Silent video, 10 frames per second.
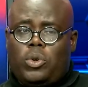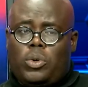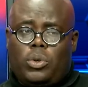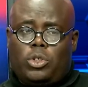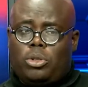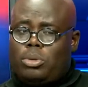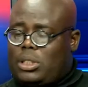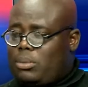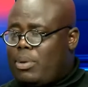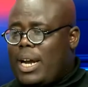you'll
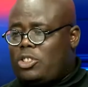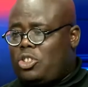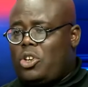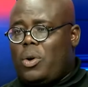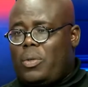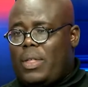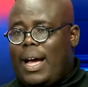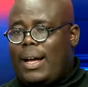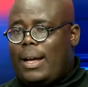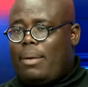be surprised to know
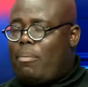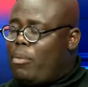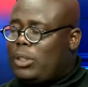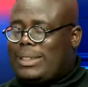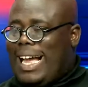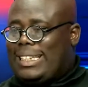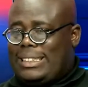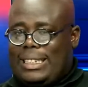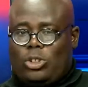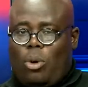that most
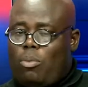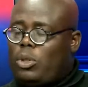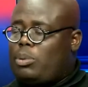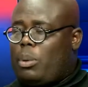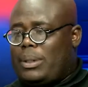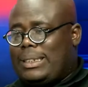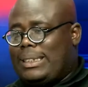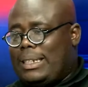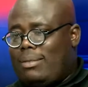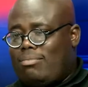assets or most
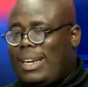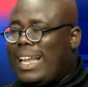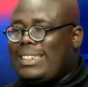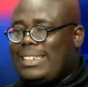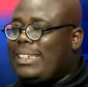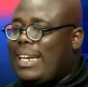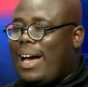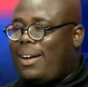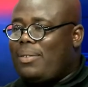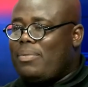properties in London
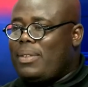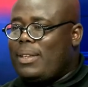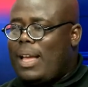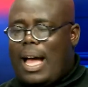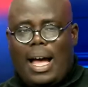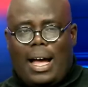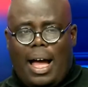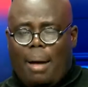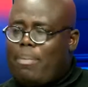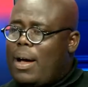now
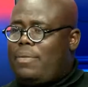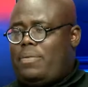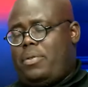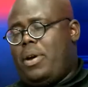are above